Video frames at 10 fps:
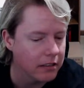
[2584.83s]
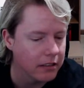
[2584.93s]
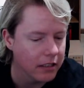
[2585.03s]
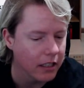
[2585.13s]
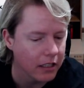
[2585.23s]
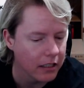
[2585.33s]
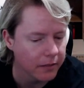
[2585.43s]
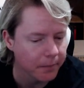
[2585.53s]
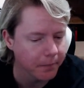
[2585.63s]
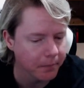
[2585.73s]

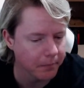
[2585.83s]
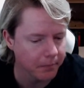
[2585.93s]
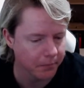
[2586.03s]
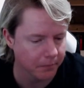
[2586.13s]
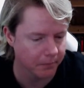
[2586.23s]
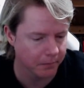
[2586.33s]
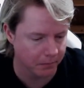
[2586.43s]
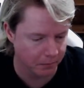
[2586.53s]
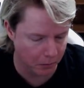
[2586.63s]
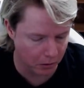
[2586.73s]
person,
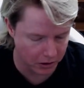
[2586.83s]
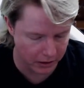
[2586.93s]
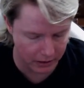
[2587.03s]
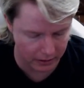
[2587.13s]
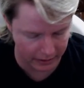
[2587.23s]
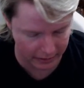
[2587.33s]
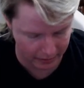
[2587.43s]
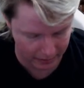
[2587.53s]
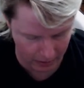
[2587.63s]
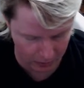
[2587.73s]
and
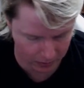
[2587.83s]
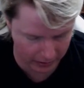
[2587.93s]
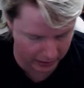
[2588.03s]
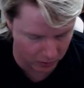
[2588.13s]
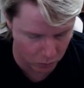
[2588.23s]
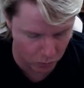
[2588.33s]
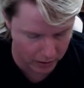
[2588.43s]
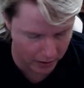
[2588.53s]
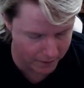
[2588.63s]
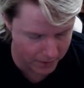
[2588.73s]
I was like, what
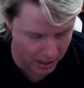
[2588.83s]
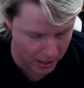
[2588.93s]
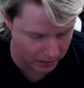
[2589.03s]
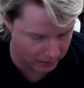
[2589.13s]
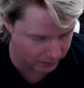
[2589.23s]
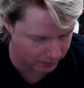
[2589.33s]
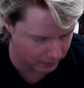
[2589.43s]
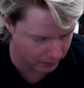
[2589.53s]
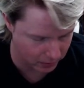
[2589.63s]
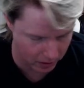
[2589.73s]
the fuck?
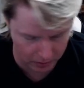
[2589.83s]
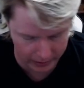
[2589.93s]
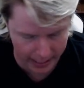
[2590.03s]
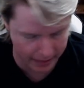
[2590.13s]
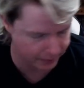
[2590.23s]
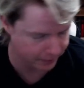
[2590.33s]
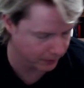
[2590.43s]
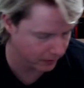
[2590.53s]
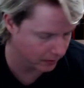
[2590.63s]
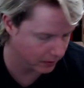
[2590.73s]
So yeah,
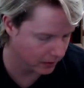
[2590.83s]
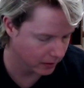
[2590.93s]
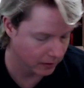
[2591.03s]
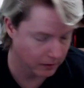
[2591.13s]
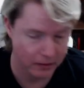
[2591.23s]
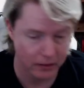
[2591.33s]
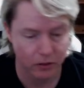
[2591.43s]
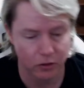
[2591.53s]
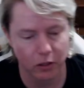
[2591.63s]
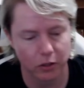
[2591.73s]

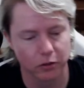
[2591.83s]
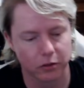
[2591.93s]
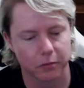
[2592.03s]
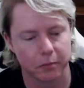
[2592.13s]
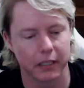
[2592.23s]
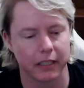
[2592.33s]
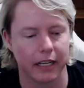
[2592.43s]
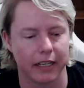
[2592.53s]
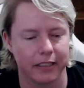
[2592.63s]
who knows? But